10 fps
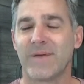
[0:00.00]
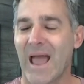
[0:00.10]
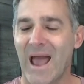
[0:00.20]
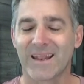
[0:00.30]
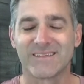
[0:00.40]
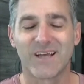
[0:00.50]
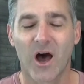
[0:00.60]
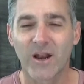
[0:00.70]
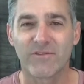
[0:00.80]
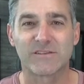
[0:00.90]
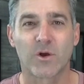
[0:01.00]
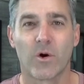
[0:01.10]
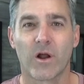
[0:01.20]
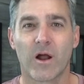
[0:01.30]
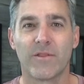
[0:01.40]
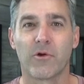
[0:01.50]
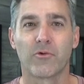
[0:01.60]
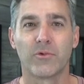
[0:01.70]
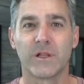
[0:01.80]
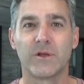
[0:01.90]
had a ton of this going on. They were
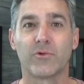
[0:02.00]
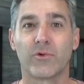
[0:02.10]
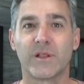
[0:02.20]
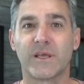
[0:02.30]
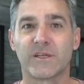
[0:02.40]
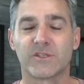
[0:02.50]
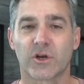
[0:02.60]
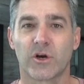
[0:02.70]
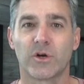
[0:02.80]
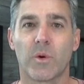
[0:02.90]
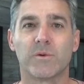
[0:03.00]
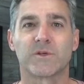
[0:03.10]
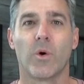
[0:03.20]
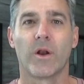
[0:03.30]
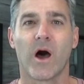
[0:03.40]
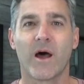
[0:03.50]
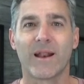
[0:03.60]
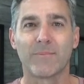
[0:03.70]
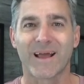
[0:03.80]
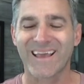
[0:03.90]
really, really concerned what was going on. And
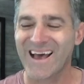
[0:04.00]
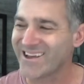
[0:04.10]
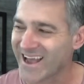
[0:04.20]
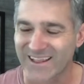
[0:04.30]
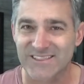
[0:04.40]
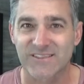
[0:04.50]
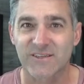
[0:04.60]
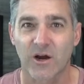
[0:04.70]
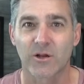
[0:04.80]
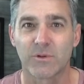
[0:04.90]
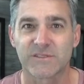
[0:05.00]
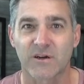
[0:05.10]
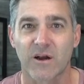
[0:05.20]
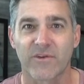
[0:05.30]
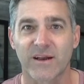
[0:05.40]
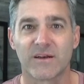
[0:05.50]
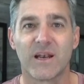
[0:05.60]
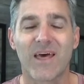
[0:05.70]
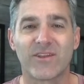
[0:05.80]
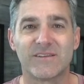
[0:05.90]
I'm like, oh yeah, that's just cardioblistic artifact.
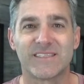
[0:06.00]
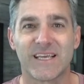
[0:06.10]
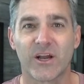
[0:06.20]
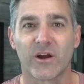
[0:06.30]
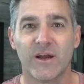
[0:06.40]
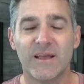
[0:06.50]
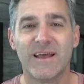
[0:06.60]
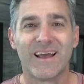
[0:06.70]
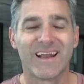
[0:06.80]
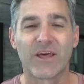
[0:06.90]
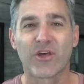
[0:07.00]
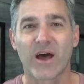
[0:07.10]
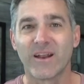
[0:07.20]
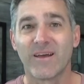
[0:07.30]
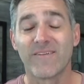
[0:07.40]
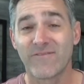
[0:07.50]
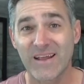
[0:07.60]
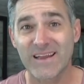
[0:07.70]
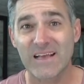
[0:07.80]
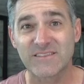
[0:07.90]
Nothing to see here. And I thought,
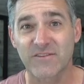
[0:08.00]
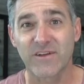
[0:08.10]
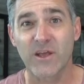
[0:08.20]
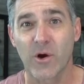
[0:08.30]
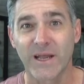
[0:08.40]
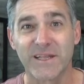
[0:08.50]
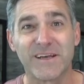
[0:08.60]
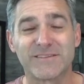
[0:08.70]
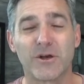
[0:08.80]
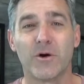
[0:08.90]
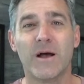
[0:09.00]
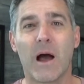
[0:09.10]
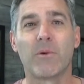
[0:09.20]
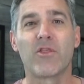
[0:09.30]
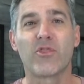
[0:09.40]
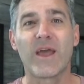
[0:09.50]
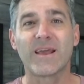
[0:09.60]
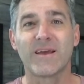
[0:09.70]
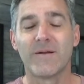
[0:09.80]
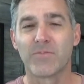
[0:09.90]
fantastic video idea. So I want to
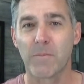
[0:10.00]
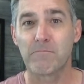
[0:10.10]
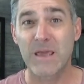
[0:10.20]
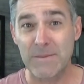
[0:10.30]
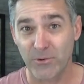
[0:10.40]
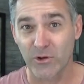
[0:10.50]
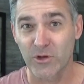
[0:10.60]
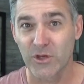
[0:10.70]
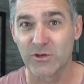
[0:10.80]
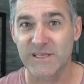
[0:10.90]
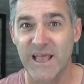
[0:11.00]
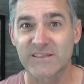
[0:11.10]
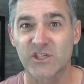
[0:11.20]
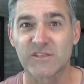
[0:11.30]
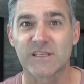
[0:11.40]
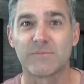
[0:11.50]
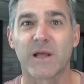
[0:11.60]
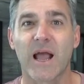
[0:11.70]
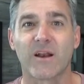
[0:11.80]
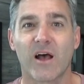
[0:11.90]
thank the people who use A X G sleep
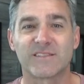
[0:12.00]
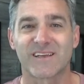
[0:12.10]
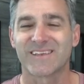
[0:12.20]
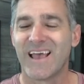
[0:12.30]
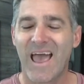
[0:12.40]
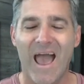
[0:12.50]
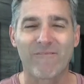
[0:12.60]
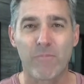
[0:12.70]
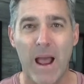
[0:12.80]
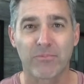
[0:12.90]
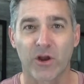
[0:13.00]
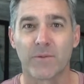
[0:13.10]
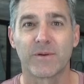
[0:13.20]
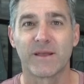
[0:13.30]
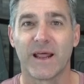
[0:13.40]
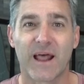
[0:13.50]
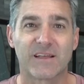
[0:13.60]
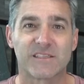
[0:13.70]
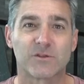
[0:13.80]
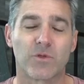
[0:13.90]
diagnostics, have P A P therapy
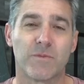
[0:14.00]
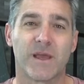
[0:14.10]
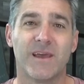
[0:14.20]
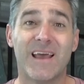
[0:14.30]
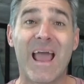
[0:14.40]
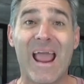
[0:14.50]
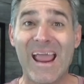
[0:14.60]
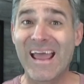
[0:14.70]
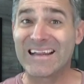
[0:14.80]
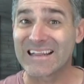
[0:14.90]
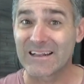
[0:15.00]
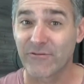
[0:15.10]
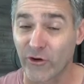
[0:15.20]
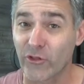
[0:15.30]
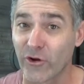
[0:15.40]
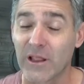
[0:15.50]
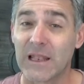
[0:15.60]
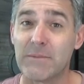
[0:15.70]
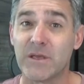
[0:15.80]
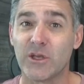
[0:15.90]
analysis with me, and further,
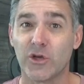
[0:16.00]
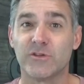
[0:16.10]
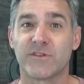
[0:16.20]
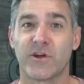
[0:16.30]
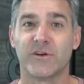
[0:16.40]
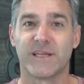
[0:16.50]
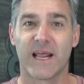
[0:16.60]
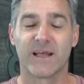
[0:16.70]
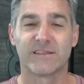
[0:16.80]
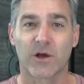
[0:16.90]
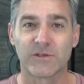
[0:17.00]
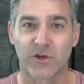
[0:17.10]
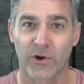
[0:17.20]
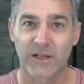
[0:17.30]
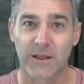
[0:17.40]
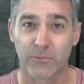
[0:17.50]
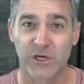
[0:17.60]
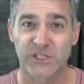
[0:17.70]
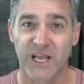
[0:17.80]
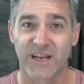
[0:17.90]
let me use their data. It's always greatly
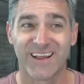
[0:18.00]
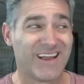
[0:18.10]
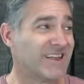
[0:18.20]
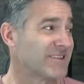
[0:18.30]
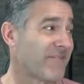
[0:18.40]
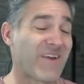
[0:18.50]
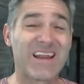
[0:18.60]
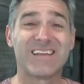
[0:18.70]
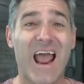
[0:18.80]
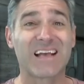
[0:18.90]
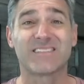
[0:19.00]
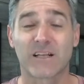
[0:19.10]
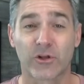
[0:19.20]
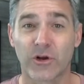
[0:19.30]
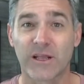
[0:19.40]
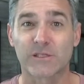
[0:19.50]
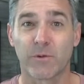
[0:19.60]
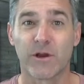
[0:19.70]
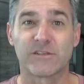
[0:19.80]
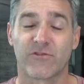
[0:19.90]
appreciated. It's a fantastic learning
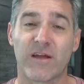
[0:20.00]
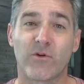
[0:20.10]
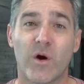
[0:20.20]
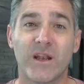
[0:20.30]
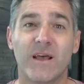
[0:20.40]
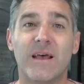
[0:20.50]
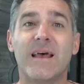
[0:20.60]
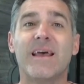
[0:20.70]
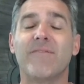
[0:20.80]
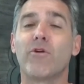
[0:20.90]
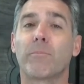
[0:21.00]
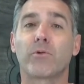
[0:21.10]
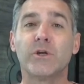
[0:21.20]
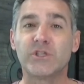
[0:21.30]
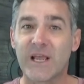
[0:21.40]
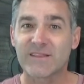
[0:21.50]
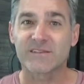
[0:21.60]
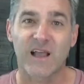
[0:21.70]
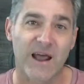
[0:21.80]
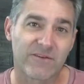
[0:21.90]
experience for everyone. If you appreciate
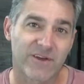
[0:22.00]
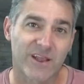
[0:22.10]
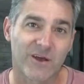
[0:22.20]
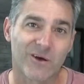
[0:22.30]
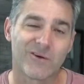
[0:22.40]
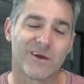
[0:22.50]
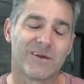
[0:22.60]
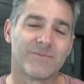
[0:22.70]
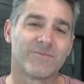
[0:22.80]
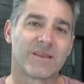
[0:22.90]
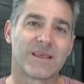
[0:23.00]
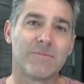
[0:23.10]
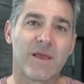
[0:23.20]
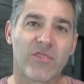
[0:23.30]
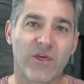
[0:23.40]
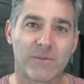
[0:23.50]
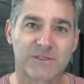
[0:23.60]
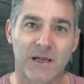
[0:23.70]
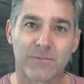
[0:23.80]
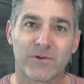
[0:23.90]
this kind of video, give me a
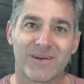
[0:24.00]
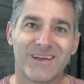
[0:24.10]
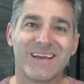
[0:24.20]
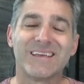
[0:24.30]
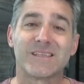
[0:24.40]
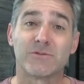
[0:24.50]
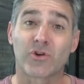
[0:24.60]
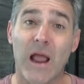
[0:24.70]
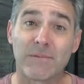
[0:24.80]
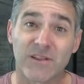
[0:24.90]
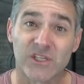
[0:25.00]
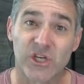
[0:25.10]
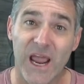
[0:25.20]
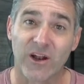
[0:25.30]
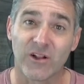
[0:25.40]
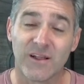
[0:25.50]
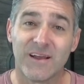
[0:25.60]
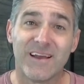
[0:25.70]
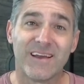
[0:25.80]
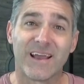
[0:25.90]
thumbs up, subscribe to the channel,
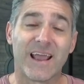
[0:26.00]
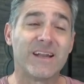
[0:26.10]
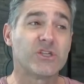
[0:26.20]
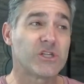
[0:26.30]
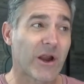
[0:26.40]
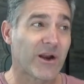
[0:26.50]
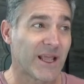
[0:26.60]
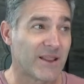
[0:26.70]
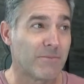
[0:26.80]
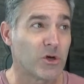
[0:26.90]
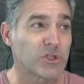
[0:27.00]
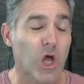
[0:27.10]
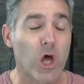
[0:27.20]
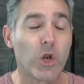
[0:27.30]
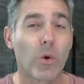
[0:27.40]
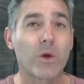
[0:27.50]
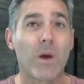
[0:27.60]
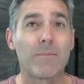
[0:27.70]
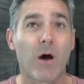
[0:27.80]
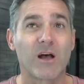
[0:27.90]
and share it in the most annoying
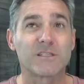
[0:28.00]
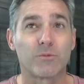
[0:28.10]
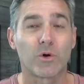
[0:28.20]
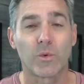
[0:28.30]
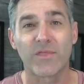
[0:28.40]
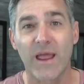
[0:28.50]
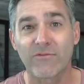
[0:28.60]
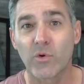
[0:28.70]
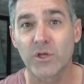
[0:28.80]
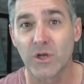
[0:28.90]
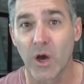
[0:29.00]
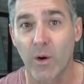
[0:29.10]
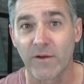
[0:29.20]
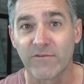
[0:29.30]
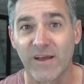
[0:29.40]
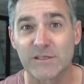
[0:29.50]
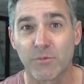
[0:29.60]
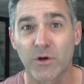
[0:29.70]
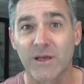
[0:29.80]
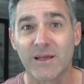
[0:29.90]
way possible with everyone you know on
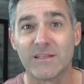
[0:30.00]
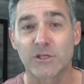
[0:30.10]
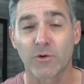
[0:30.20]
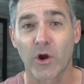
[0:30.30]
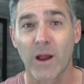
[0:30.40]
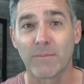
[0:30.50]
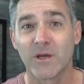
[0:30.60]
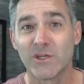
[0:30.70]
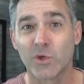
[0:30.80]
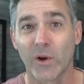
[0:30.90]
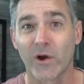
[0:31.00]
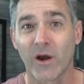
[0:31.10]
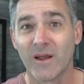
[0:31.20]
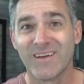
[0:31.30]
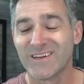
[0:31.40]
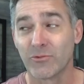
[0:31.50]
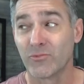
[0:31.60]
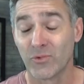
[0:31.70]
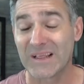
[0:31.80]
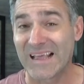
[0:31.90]
Facebook, Instagram, Twitter,
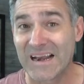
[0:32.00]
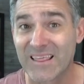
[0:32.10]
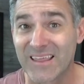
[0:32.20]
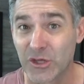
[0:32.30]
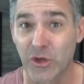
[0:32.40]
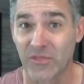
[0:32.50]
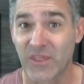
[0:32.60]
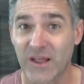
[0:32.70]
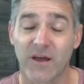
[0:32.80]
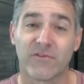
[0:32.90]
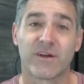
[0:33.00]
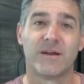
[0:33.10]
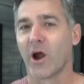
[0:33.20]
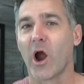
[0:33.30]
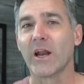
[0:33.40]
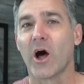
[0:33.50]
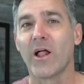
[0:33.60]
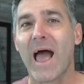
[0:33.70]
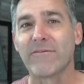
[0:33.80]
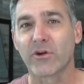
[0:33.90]
really anything you can think of. All right,
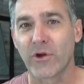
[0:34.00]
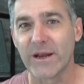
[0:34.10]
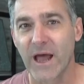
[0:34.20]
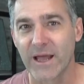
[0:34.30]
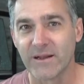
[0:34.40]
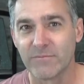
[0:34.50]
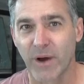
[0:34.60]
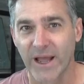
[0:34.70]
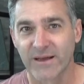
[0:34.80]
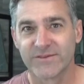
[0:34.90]
all, have a great night. Bye.